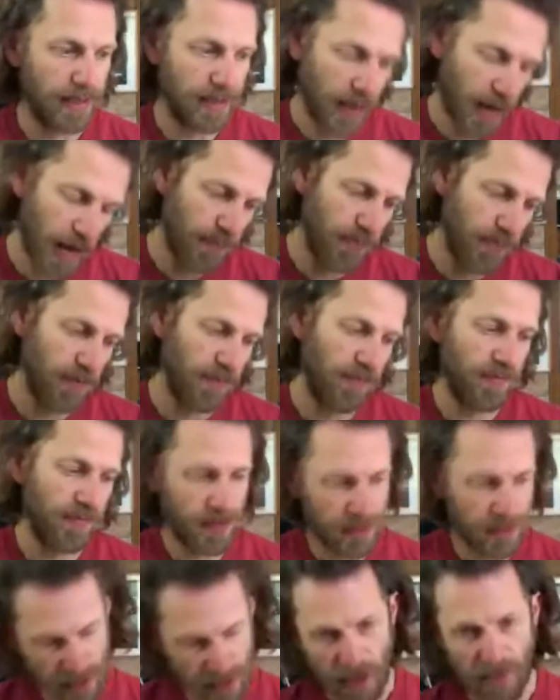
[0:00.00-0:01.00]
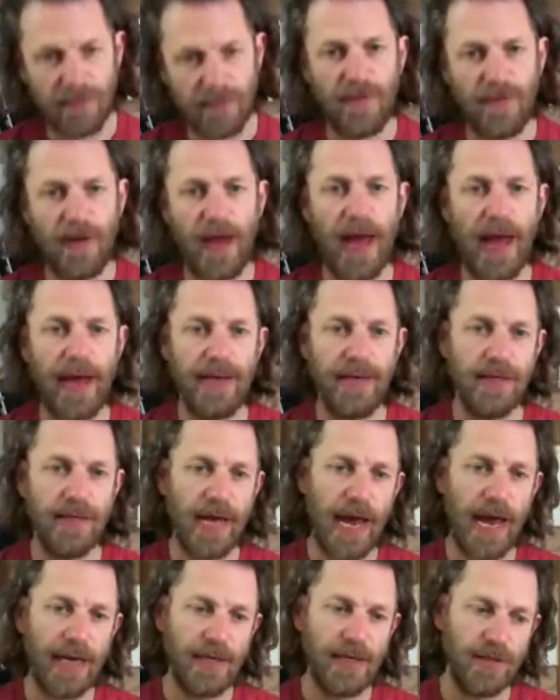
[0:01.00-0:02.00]
type of stuff,
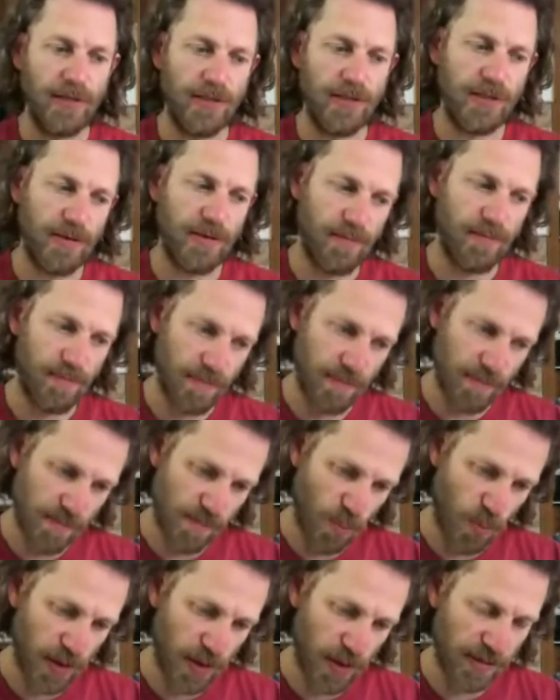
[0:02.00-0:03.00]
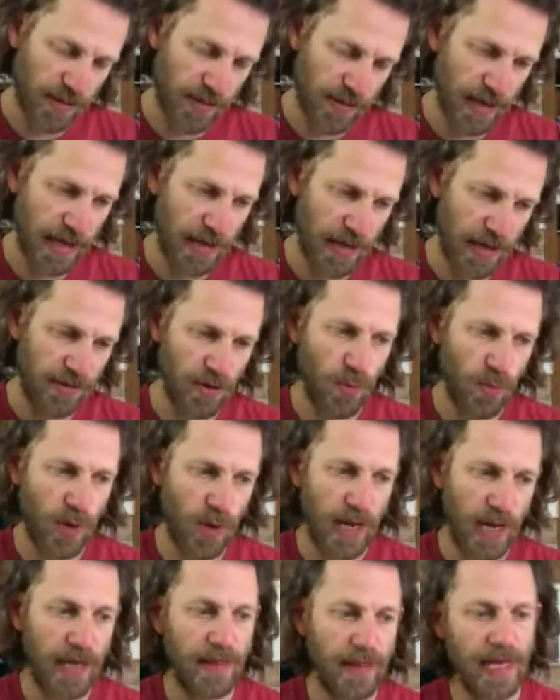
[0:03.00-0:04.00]
and with
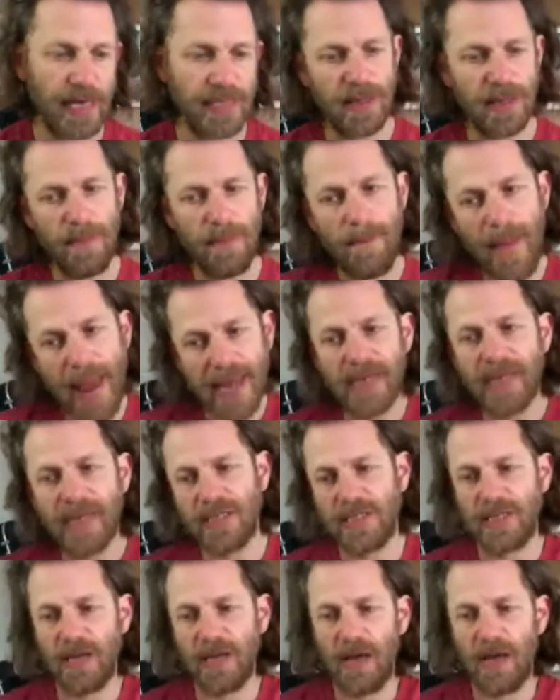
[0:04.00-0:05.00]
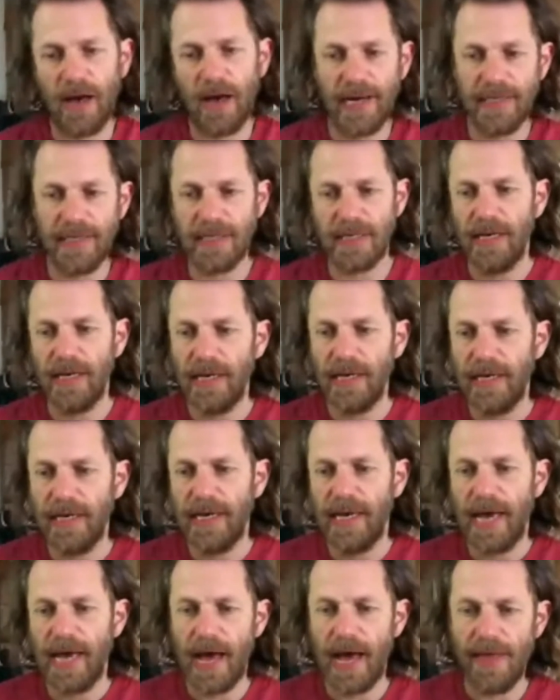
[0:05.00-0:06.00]
there's the maker side,
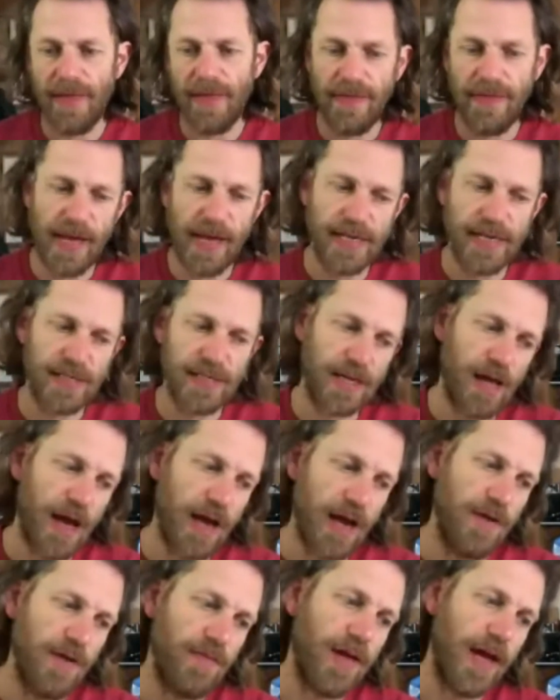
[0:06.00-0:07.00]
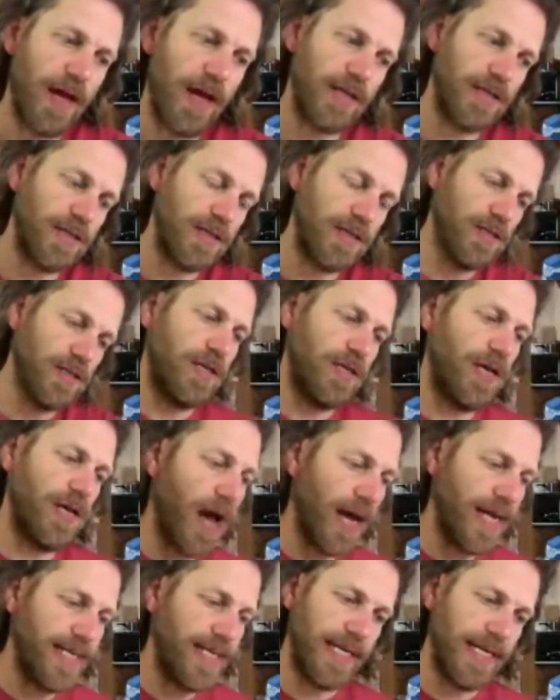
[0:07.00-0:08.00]
and then there's the kind of like
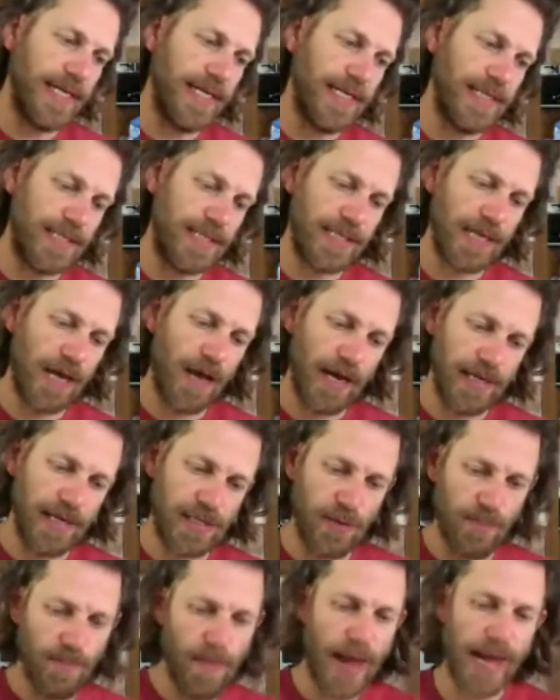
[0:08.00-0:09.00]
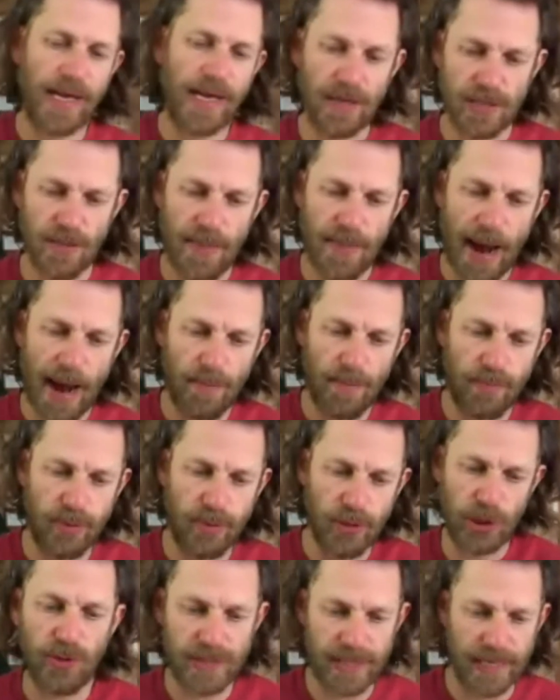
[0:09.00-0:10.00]
ideas side. So makers about
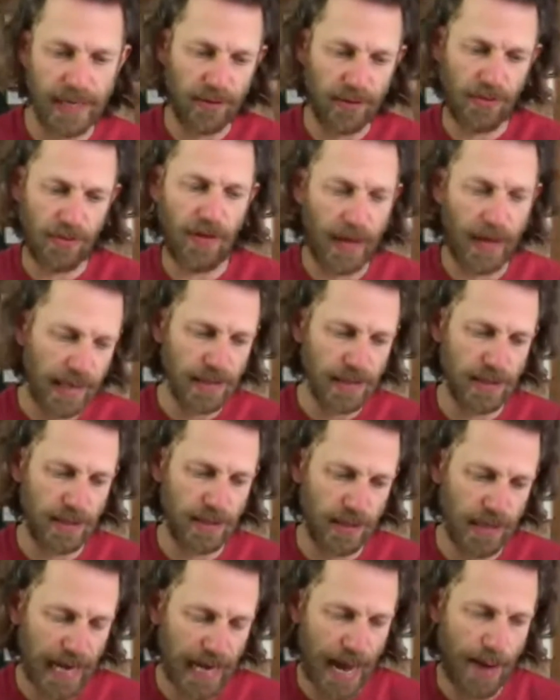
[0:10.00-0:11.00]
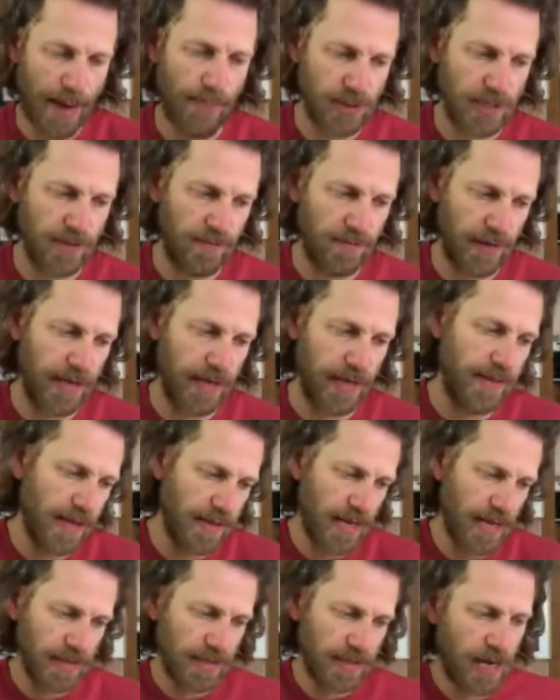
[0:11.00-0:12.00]
producing things and collaboratively, and then
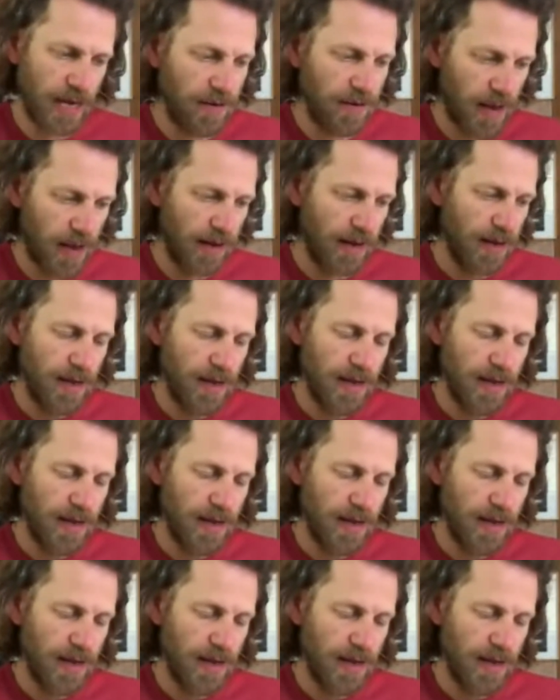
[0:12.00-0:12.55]
there's kind of like